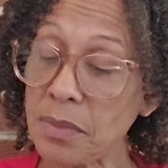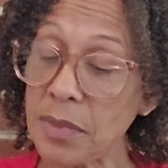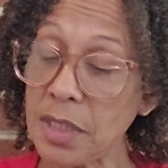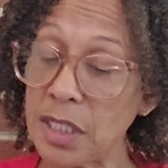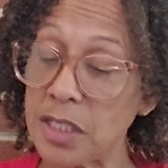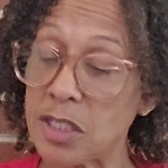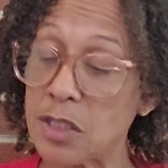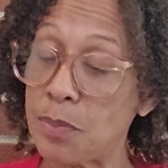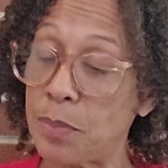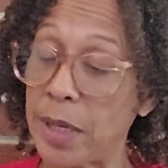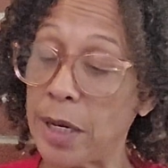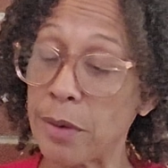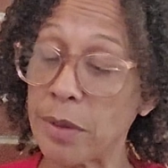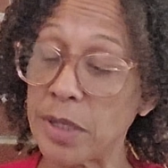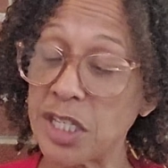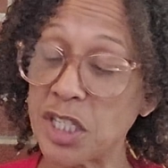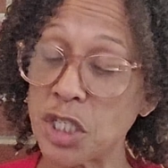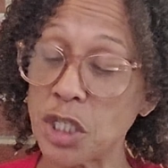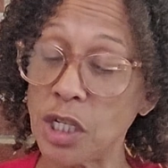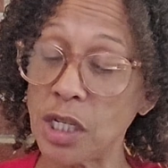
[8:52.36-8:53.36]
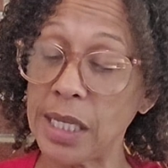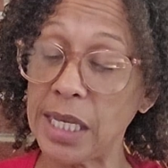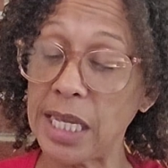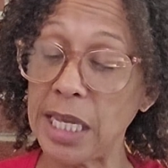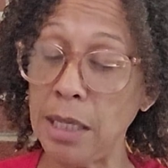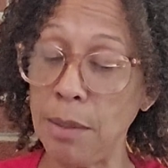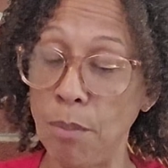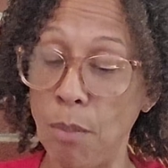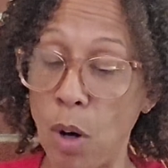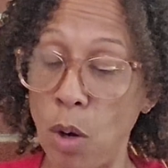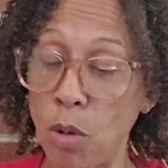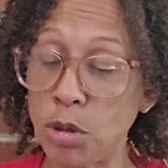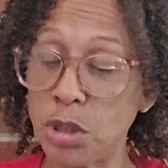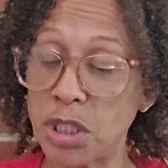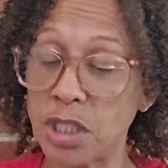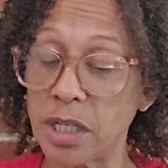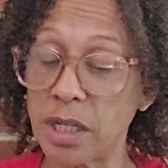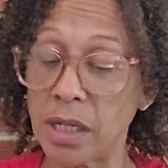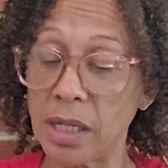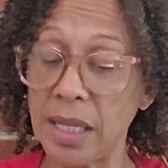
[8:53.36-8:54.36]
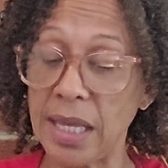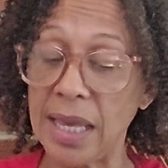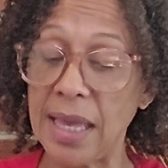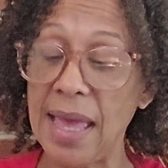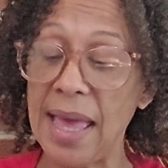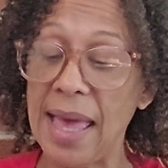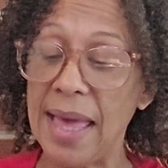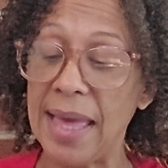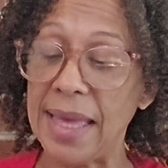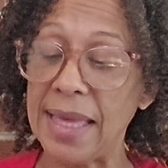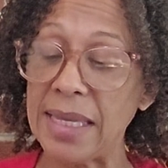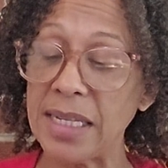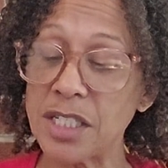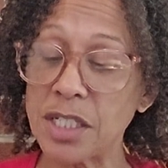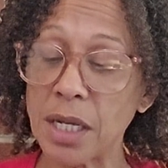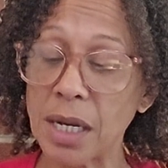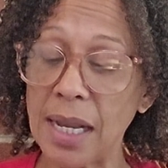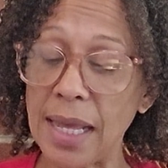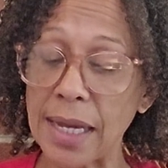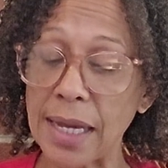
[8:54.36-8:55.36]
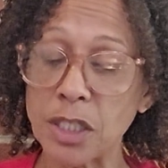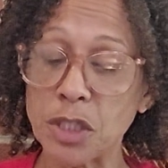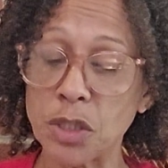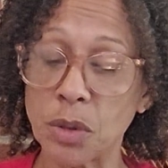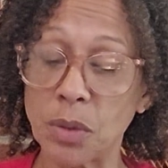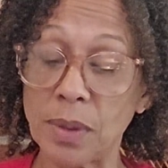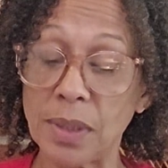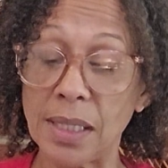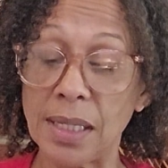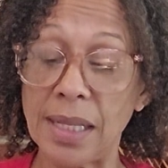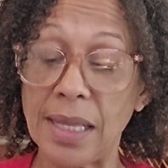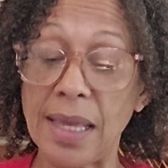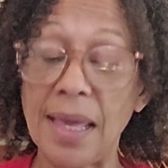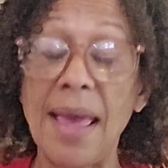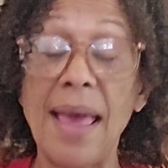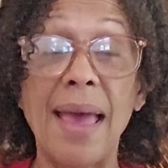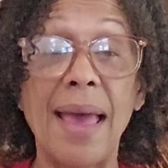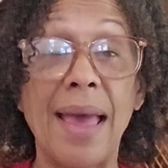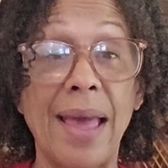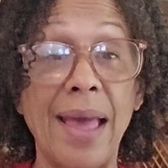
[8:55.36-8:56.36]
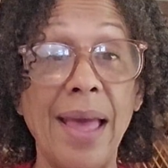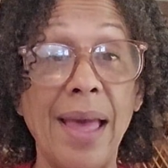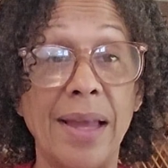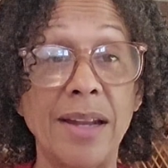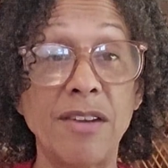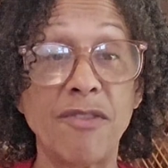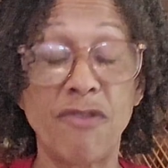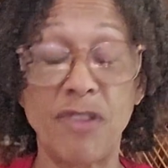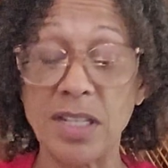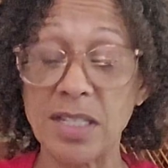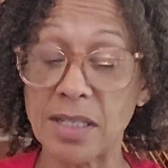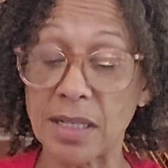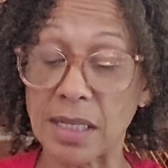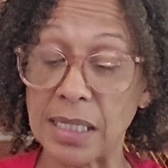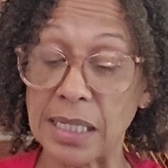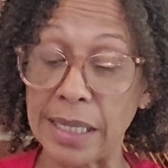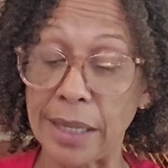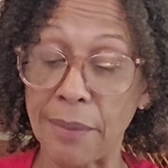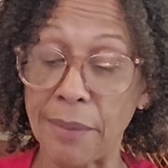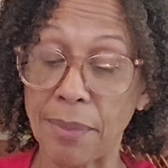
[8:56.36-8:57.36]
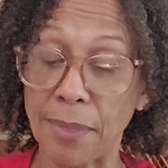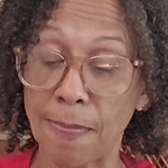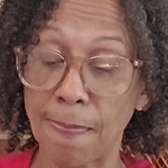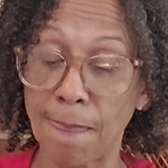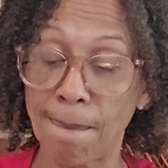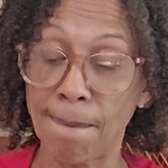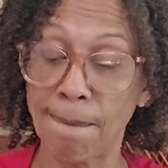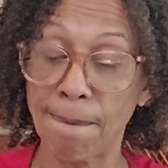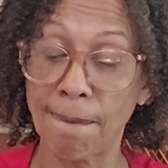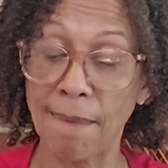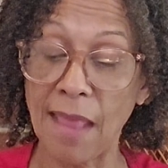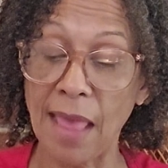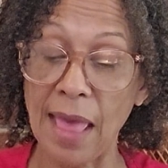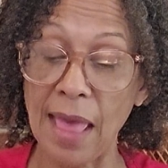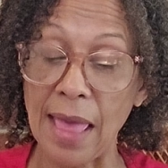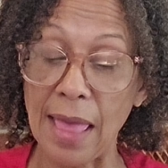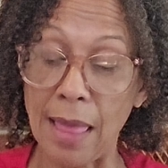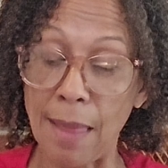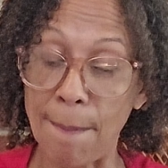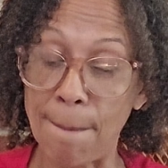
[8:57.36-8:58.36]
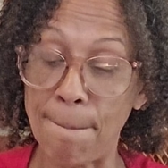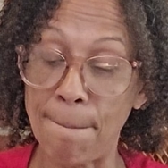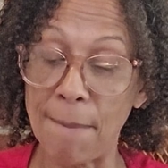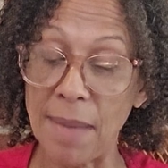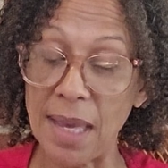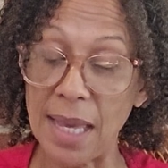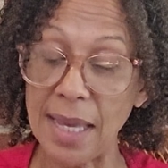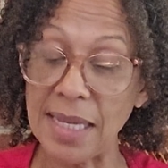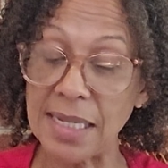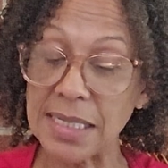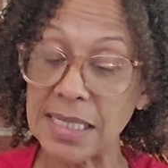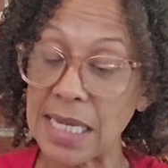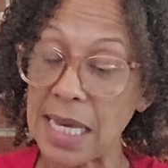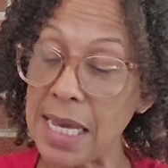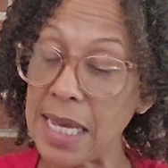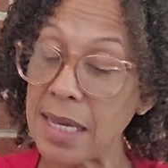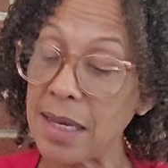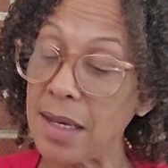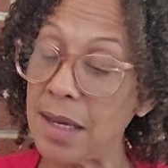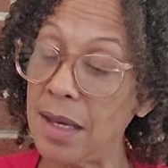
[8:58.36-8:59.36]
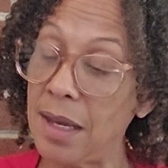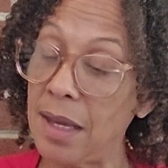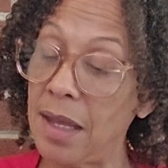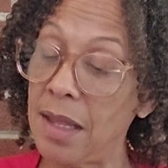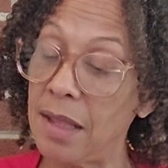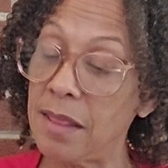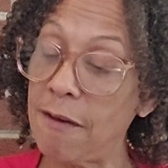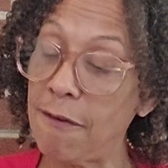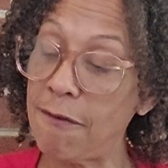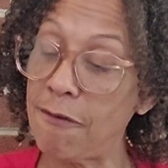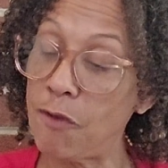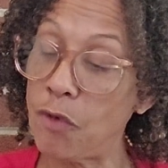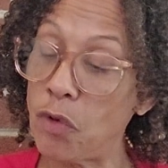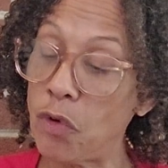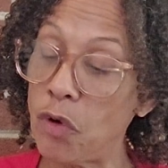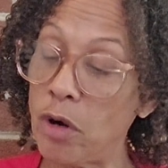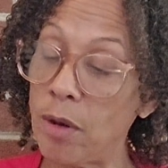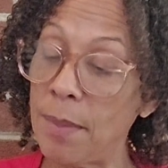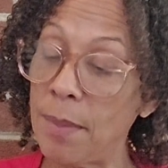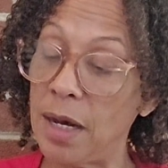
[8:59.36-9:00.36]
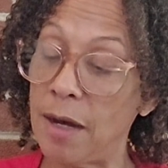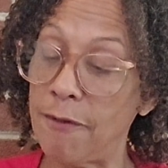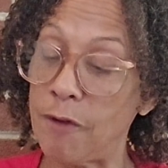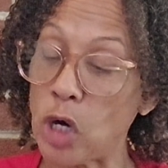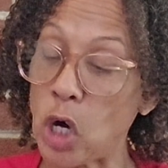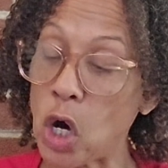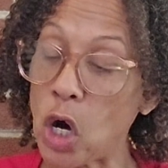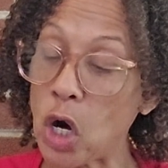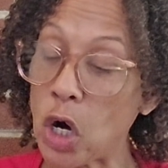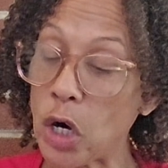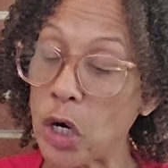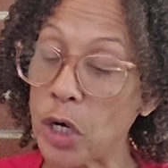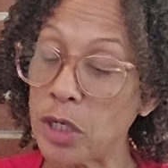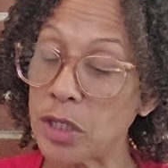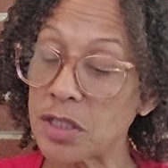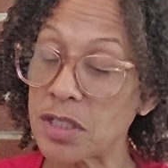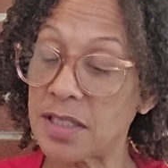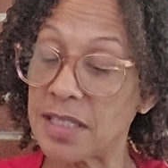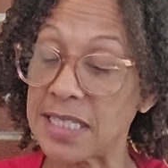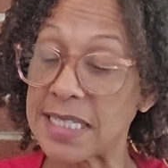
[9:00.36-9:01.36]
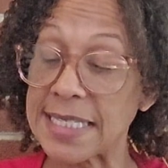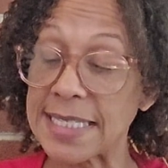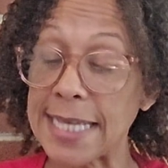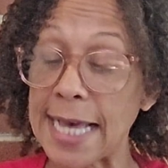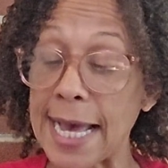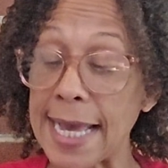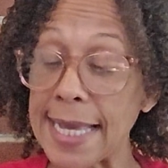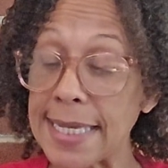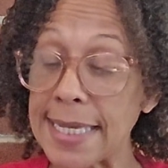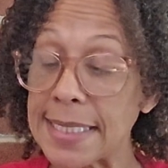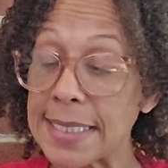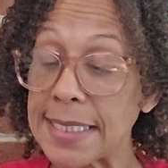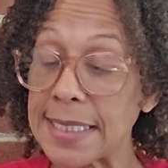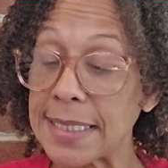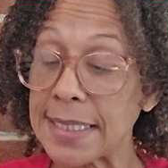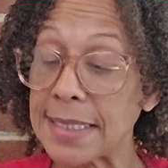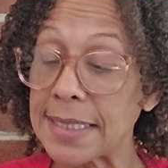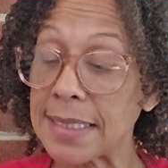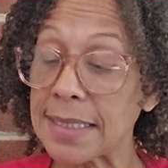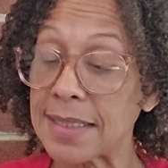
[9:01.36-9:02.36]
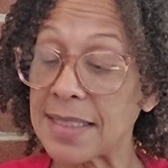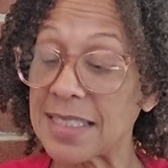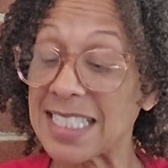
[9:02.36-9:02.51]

spiritually, emotionally, intellectually, and physically. It may take the form of arts, the sciences,